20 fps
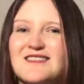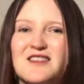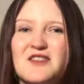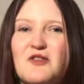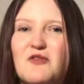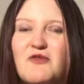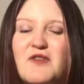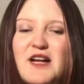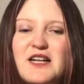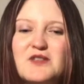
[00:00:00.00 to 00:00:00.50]

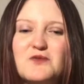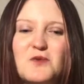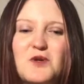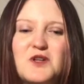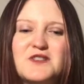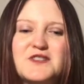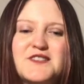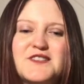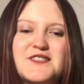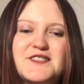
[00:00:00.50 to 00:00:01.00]
the fact
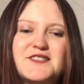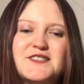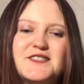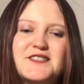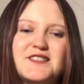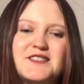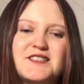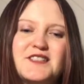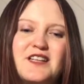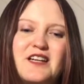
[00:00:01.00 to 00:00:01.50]
was,
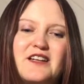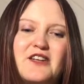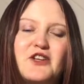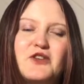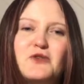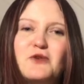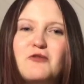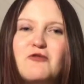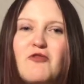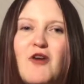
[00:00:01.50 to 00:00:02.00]
like,
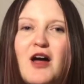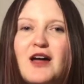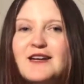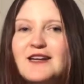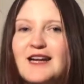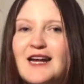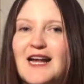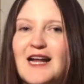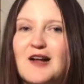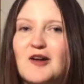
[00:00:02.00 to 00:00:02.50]
you're
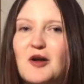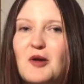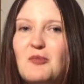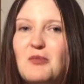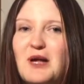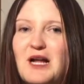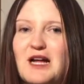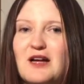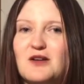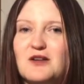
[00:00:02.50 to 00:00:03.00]
finding out
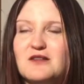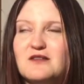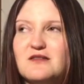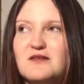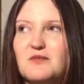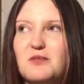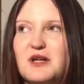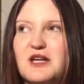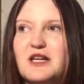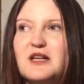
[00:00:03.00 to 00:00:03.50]
about
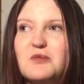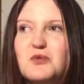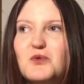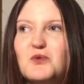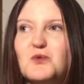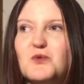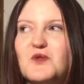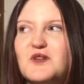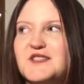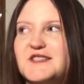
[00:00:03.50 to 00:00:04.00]

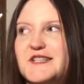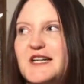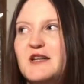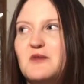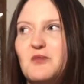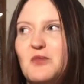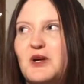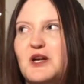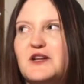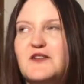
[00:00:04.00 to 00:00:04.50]
people the
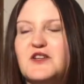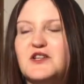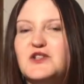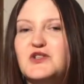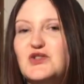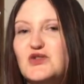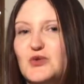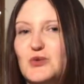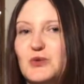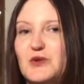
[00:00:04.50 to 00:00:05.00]
same way that
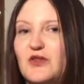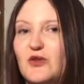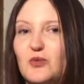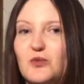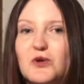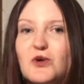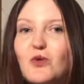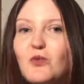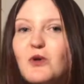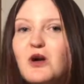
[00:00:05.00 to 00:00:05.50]
you do in the
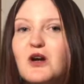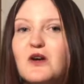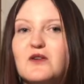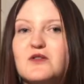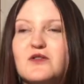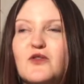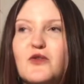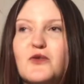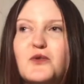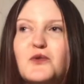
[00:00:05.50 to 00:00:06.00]
real world,
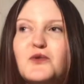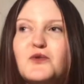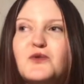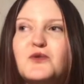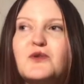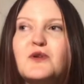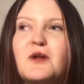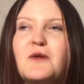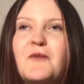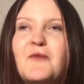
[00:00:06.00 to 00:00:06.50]

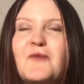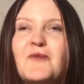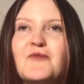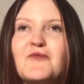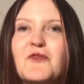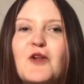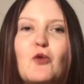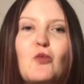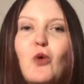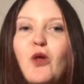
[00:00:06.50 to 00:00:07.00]
through
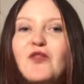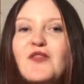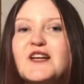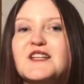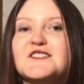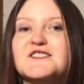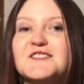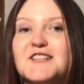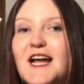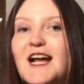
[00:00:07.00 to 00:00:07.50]
what they
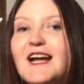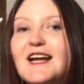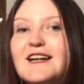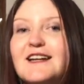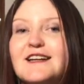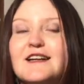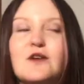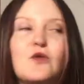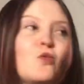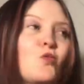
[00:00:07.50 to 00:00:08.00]

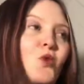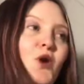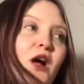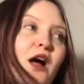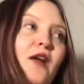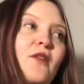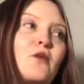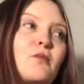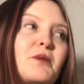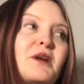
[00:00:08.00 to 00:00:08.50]
say, what
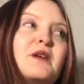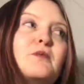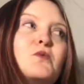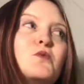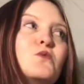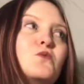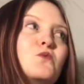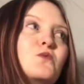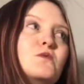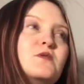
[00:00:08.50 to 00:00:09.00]
other
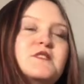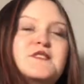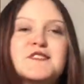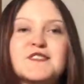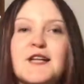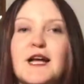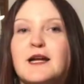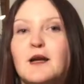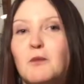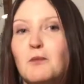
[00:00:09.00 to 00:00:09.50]
people
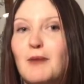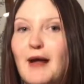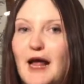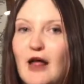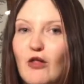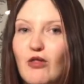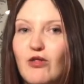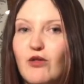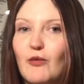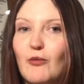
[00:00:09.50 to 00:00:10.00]
say
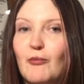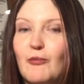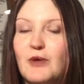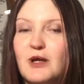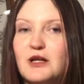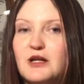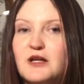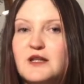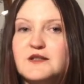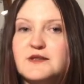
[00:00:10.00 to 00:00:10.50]
about them
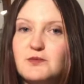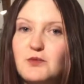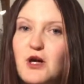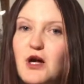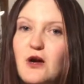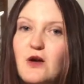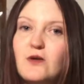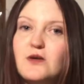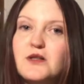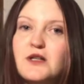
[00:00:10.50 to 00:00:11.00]
as
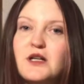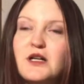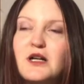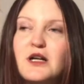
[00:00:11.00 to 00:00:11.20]
well.